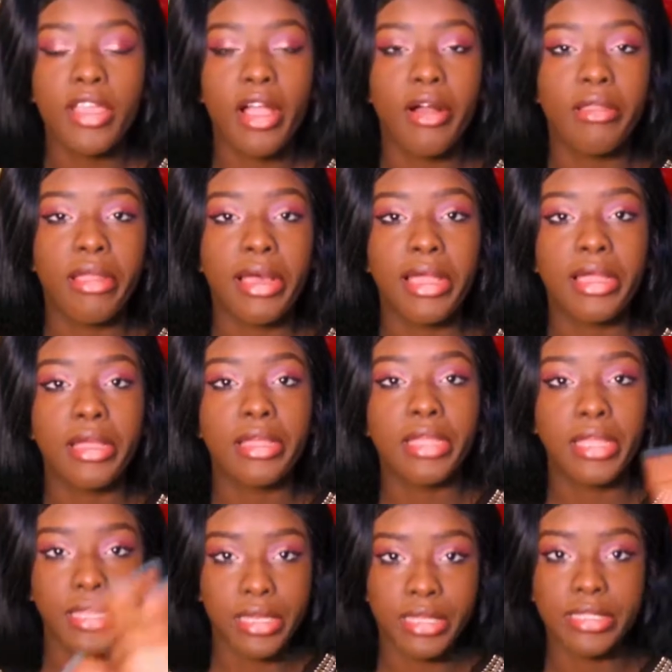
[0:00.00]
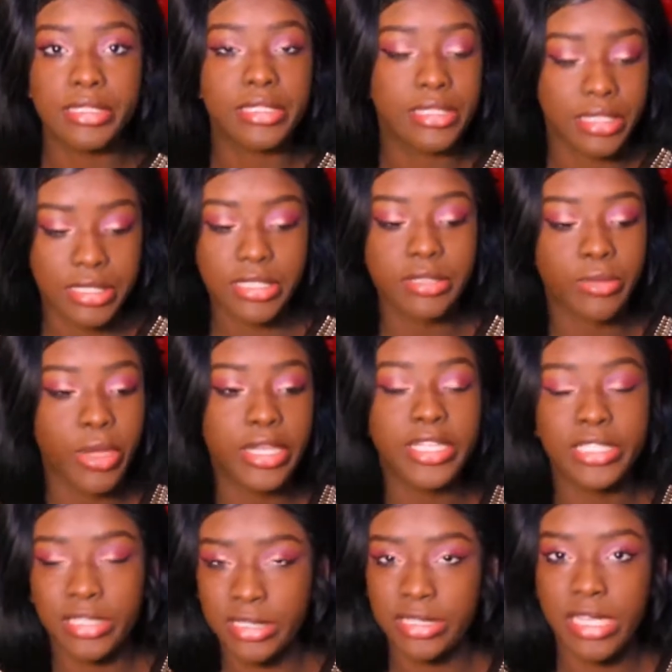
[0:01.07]
thing I like, this is what
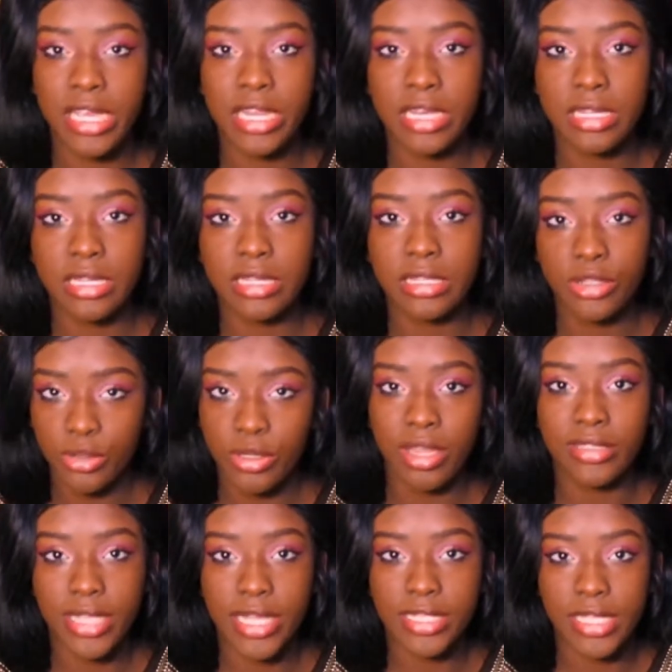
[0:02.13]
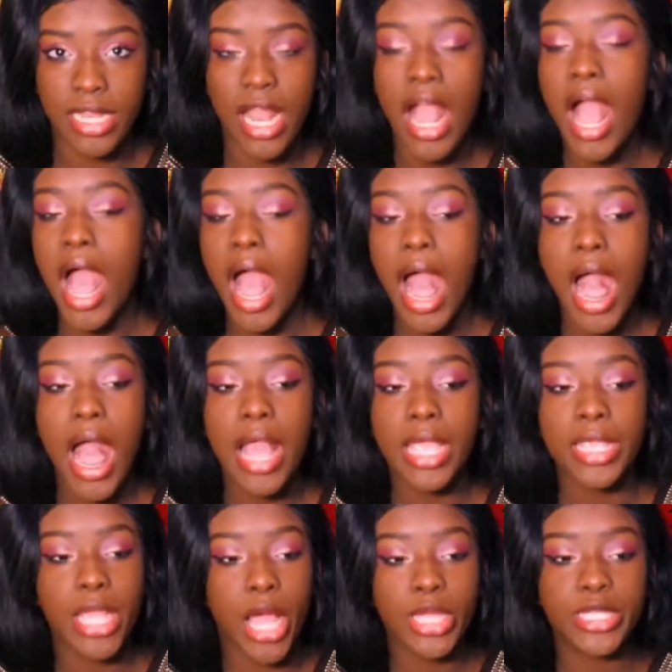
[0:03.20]
needs to stay in 2018.
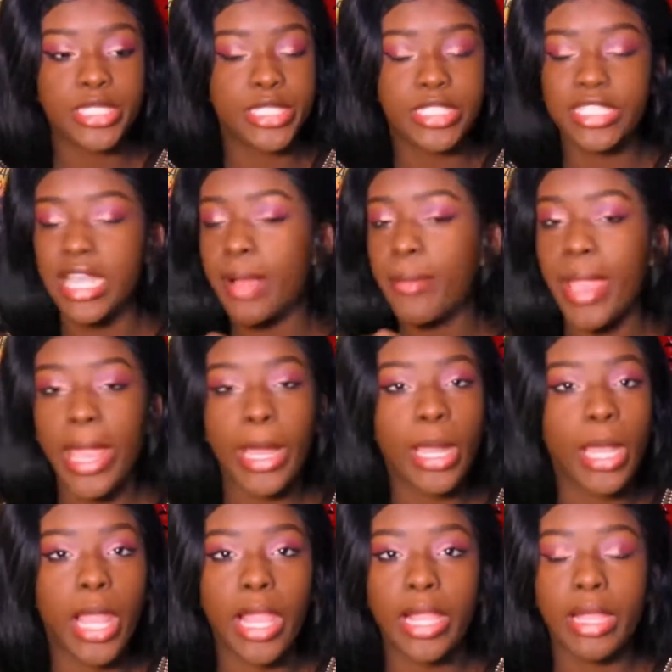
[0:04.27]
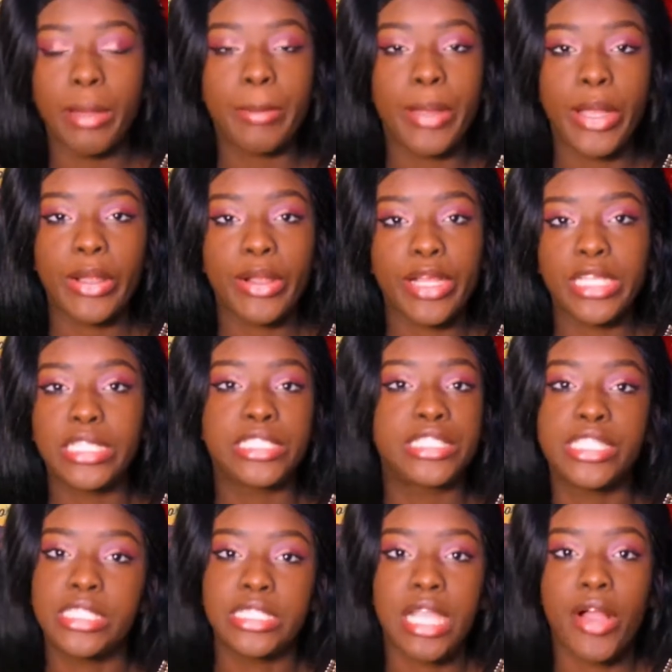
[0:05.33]
Y'all need to stop acting like America is
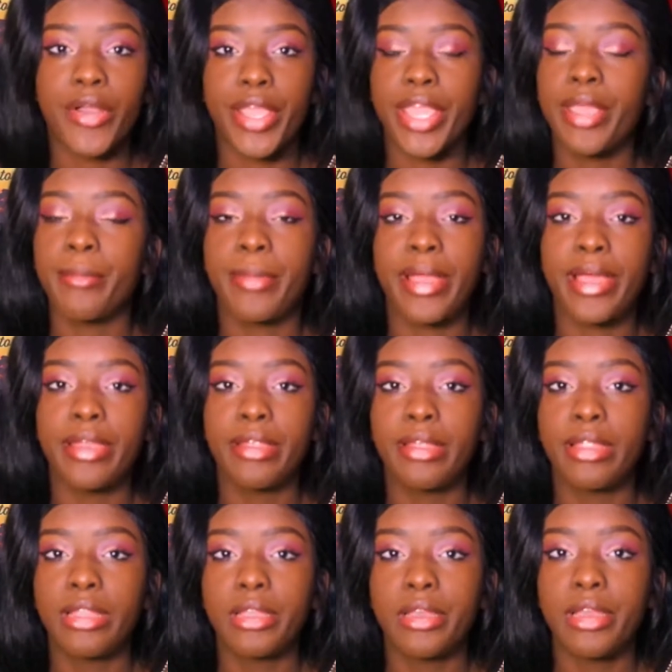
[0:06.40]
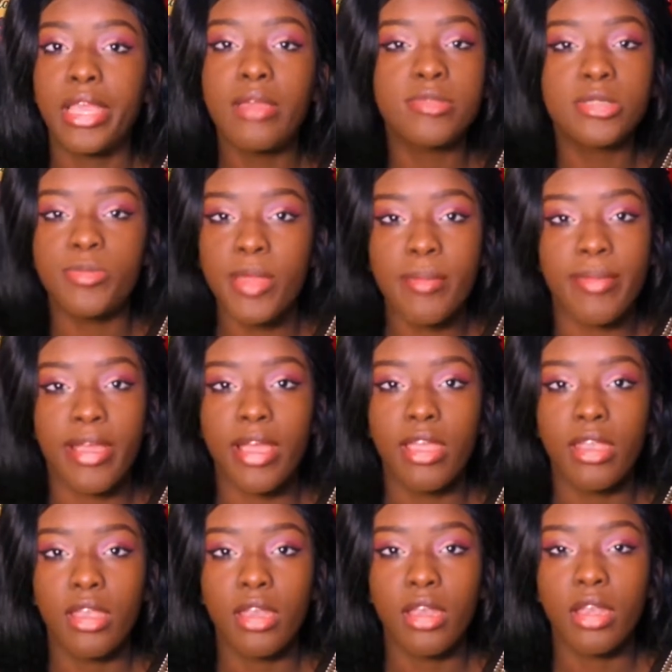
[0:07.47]
just now getting bad. It was been bad,